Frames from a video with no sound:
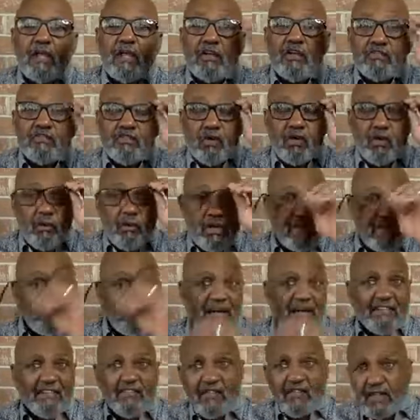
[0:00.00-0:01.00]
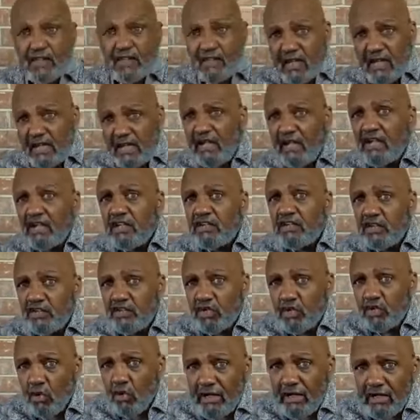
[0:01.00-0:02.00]
So we invite you today to
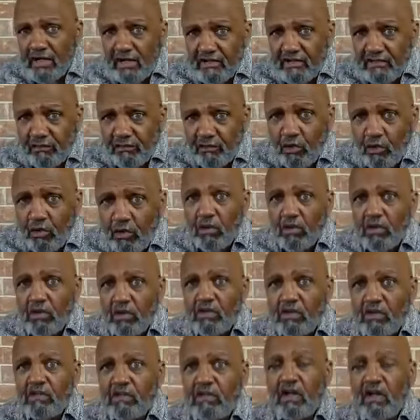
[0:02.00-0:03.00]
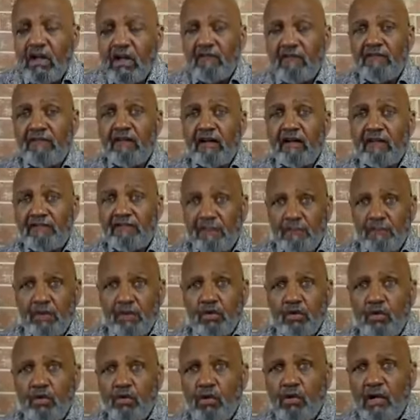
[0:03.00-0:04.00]
join us for a word of, uh, from the
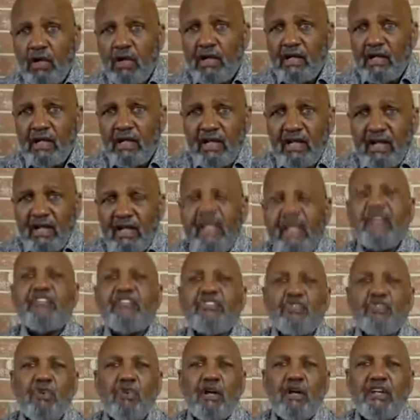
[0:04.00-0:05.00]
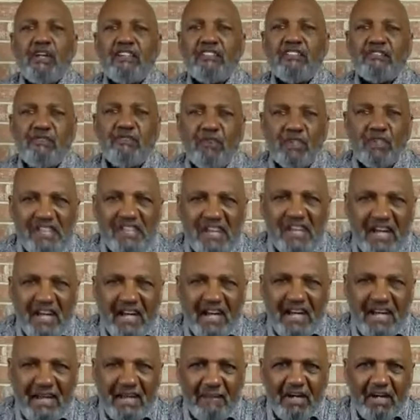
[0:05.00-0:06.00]
Lord and join us for a
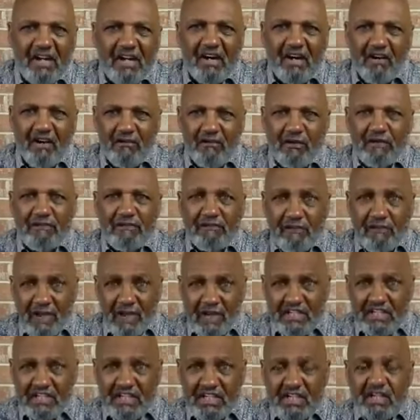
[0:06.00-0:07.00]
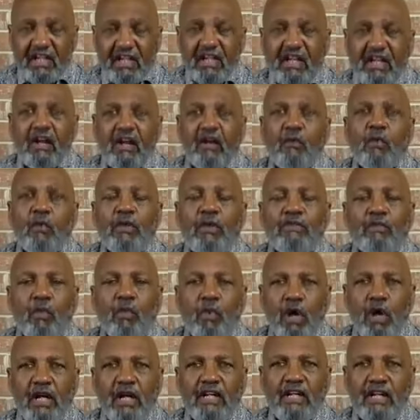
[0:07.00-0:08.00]
time of refreshing with
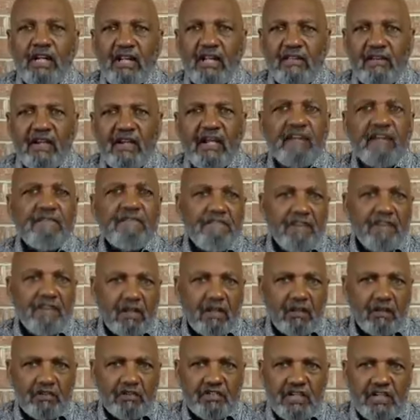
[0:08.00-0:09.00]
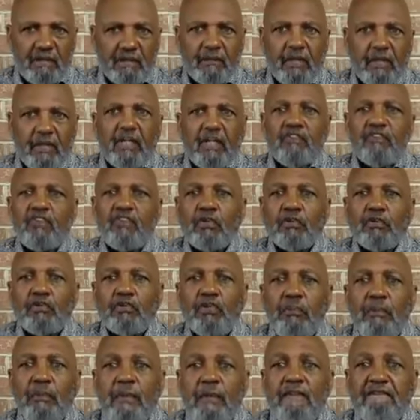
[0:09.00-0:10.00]
one another in fellowship. So
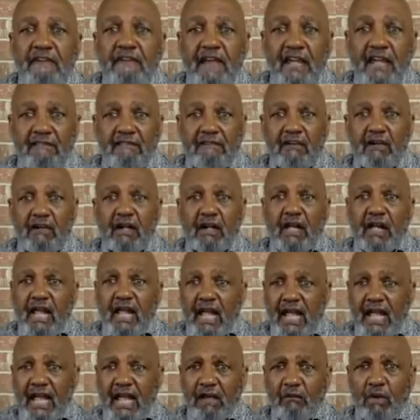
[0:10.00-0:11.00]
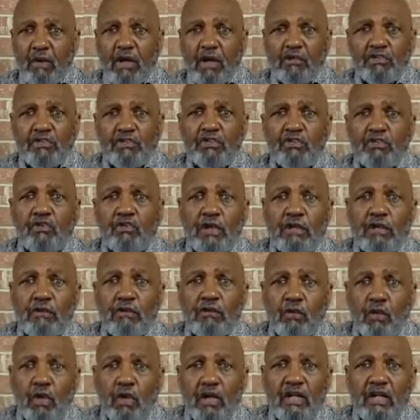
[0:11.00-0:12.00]
do me a favor and why don't you greet
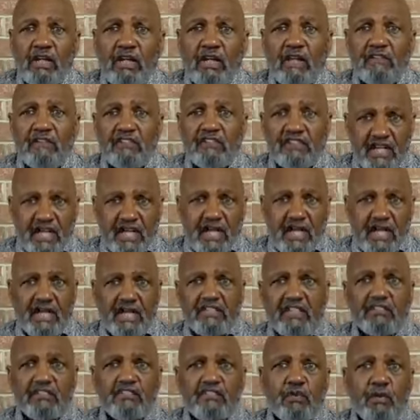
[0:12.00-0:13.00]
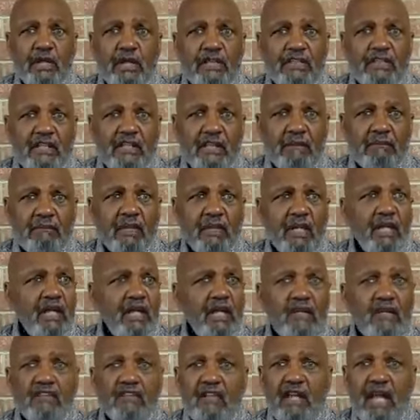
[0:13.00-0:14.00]
one another today? Just greet them
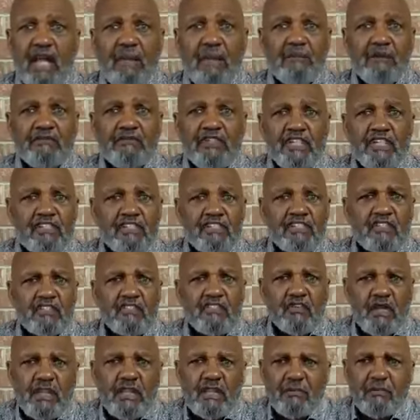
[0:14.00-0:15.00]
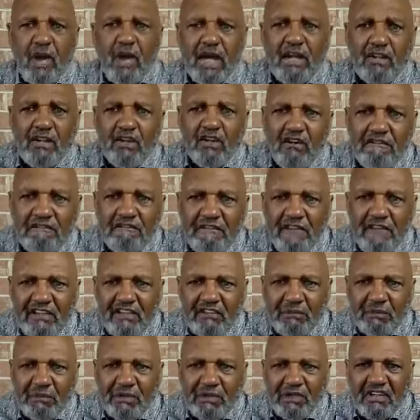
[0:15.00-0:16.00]
in the name of Jesus. Greet them right here on
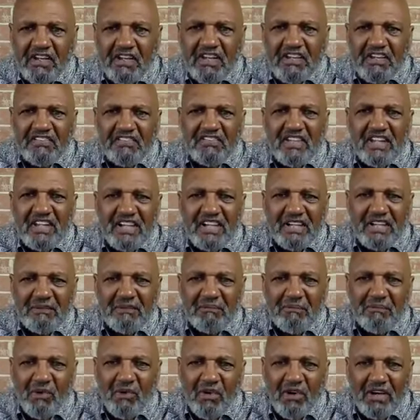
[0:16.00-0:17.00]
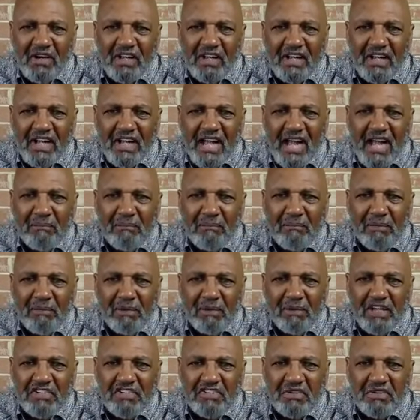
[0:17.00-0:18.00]
Facebook. Say good morning. God
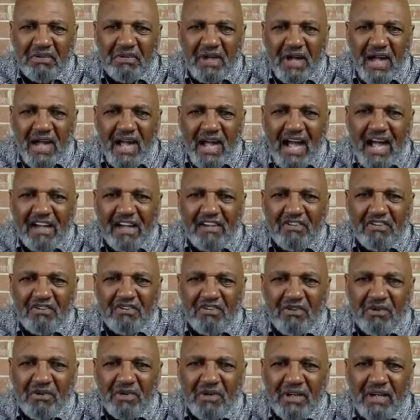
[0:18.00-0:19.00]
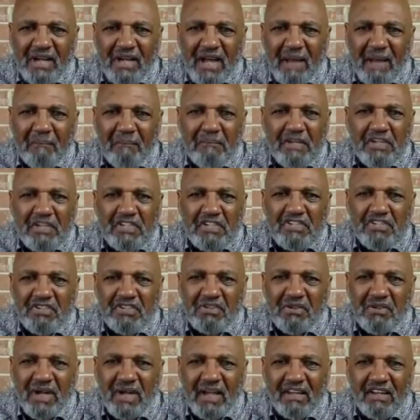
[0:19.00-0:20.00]
bless you. How you doing? I miss
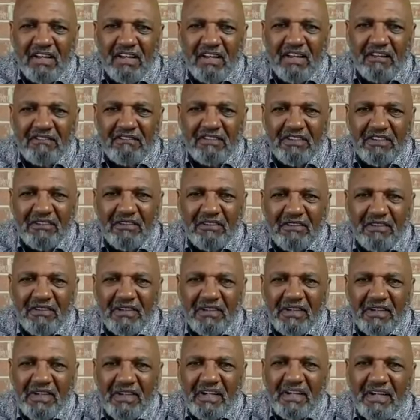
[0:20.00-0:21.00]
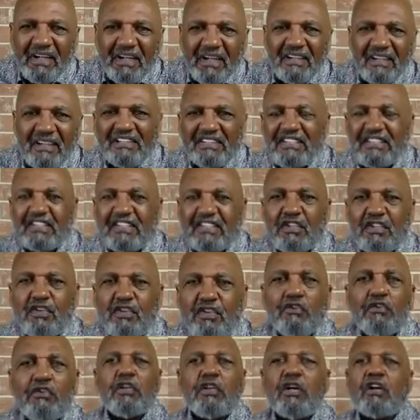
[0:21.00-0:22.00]
you. I love you. Uh, good to see you.
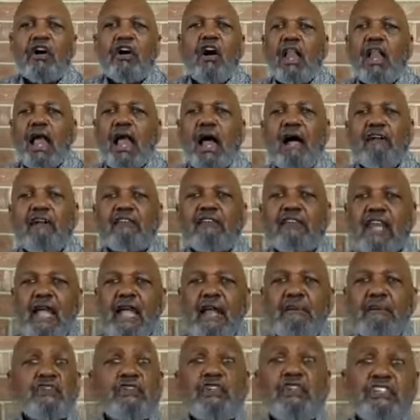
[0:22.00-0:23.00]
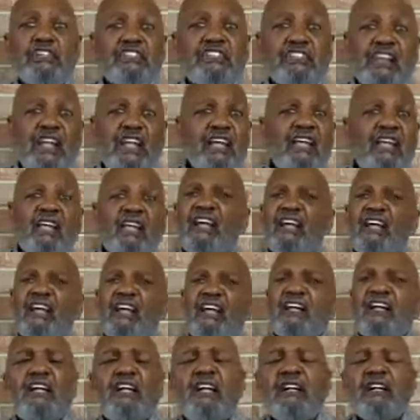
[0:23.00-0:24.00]
You can call out names or you can just say
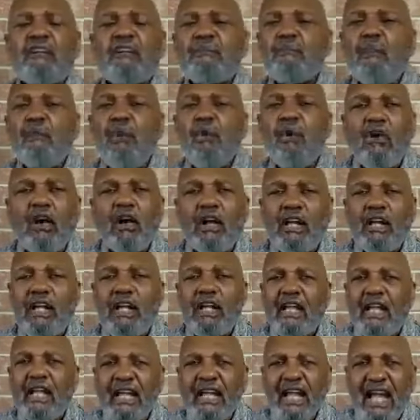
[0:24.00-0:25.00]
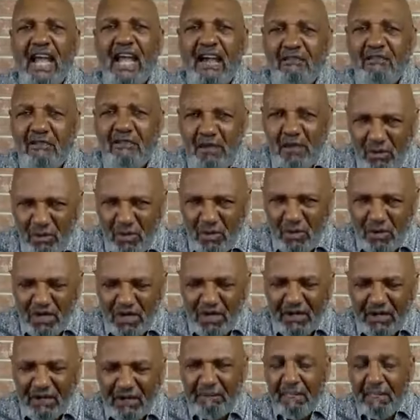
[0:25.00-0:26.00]
good morning, everyone,
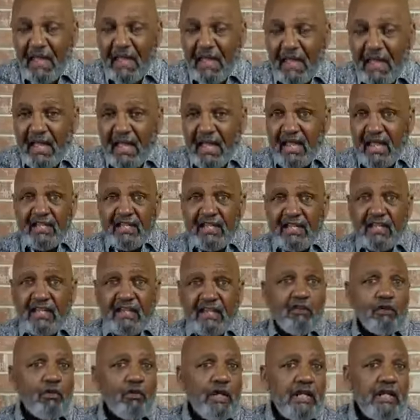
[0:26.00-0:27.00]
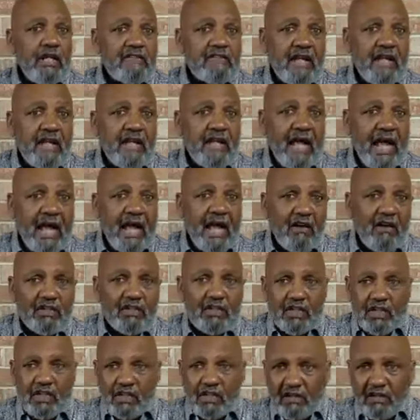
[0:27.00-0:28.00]
and give the greetings out
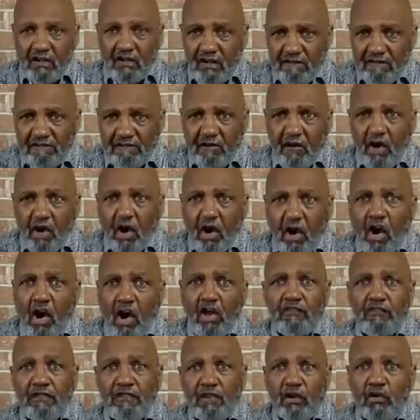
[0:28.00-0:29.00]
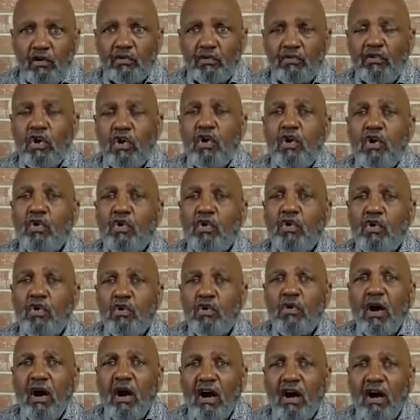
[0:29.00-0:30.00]
uh, for all of those who
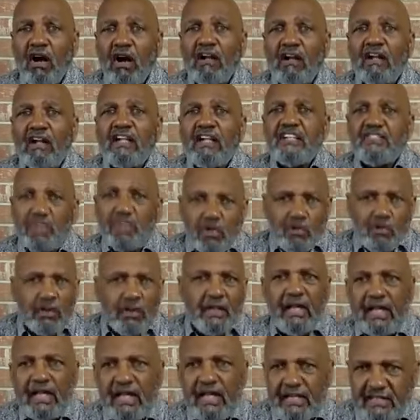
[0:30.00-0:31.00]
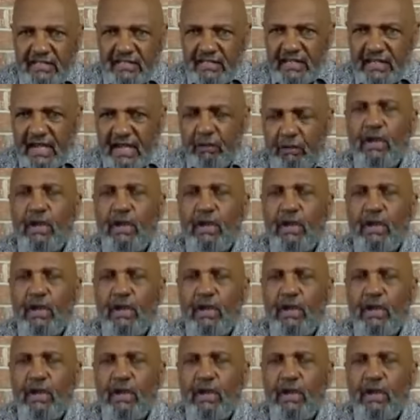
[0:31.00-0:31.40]
are tuning in today.